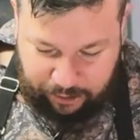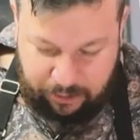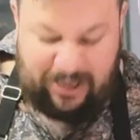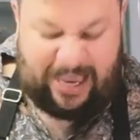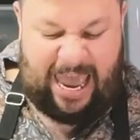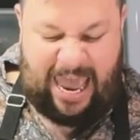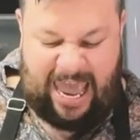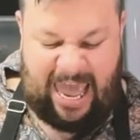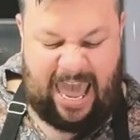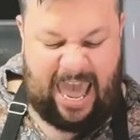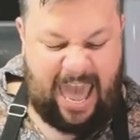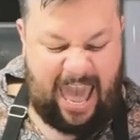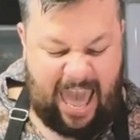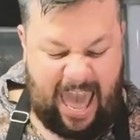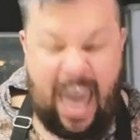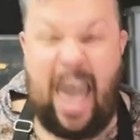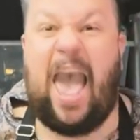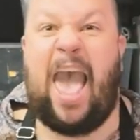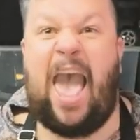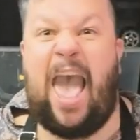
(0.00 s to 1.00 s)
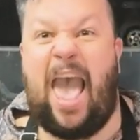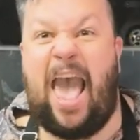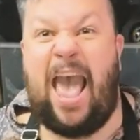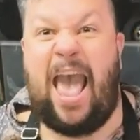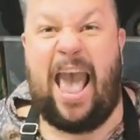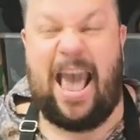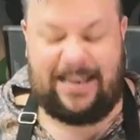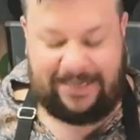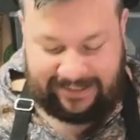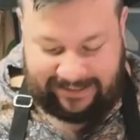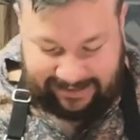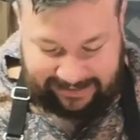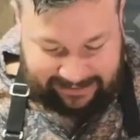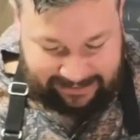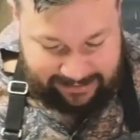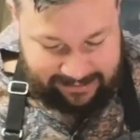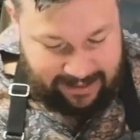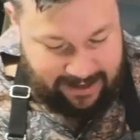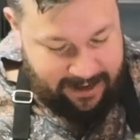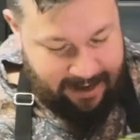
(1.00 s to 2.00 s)
Yes!
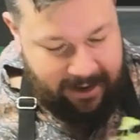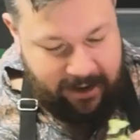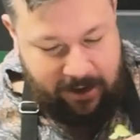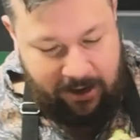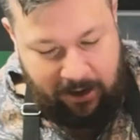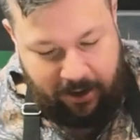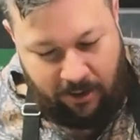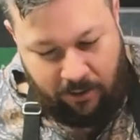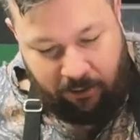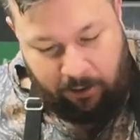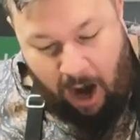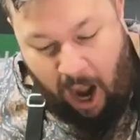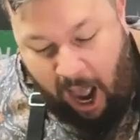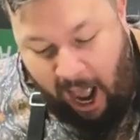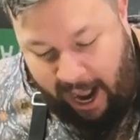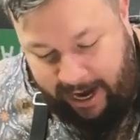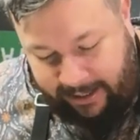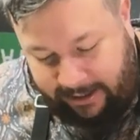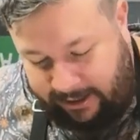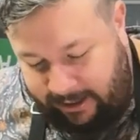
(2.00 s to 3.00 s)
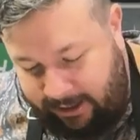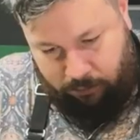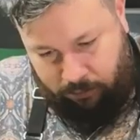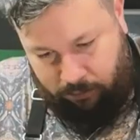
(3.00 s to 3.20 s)
Alright!